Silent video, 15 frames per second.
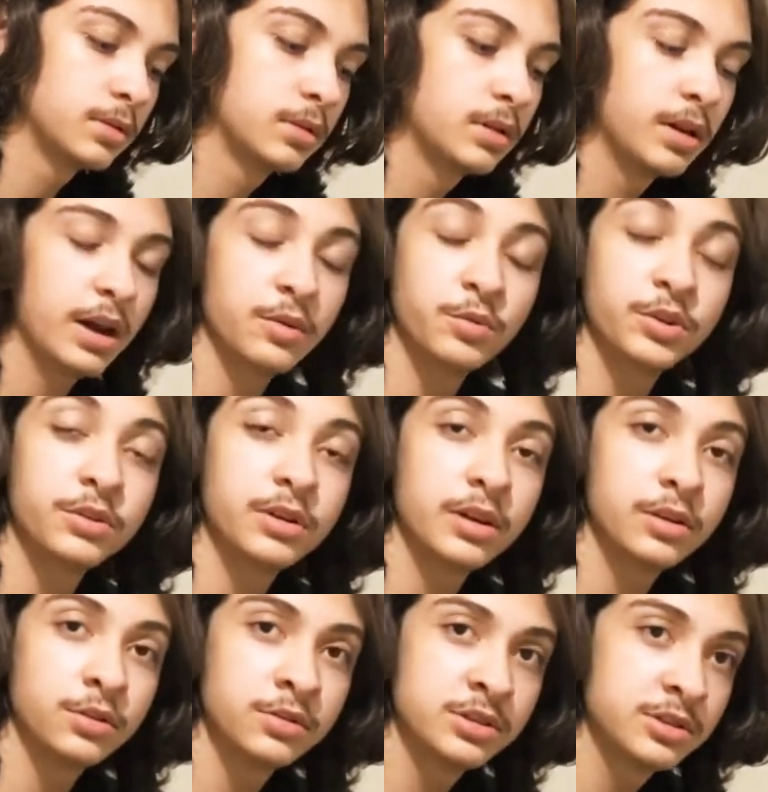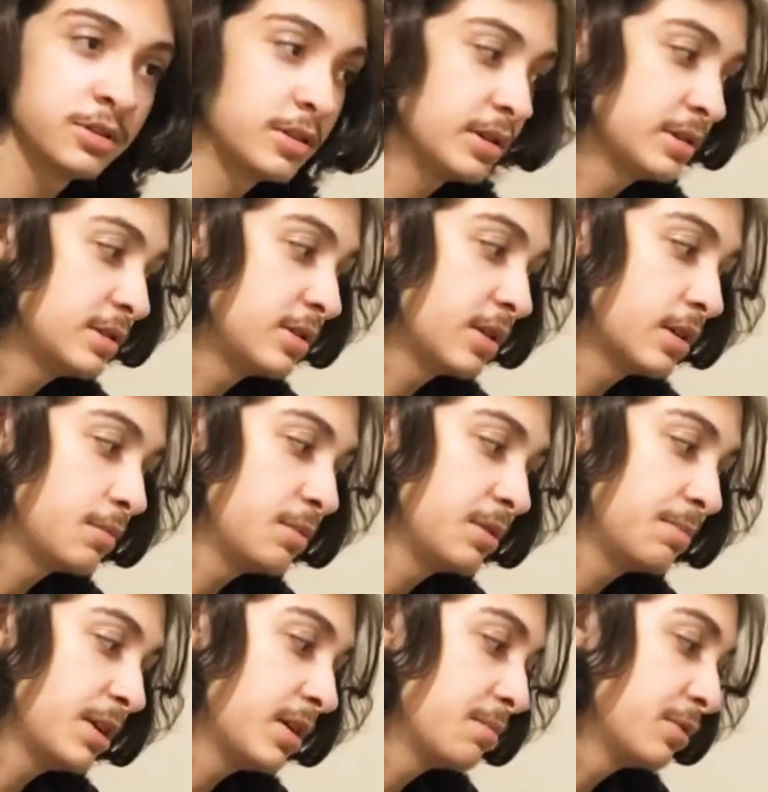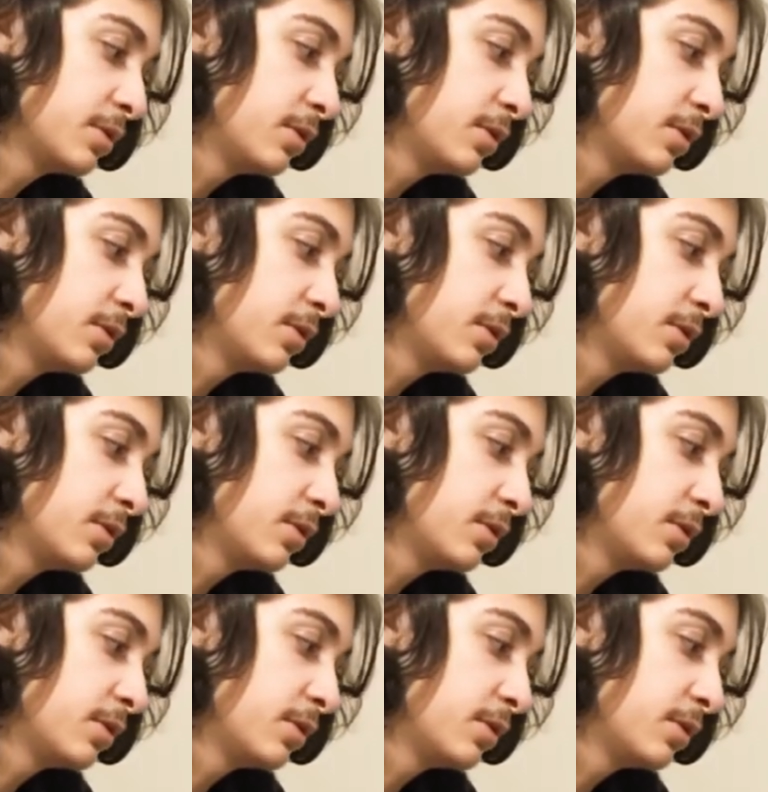And when when you get used to this, you're gonna be able to do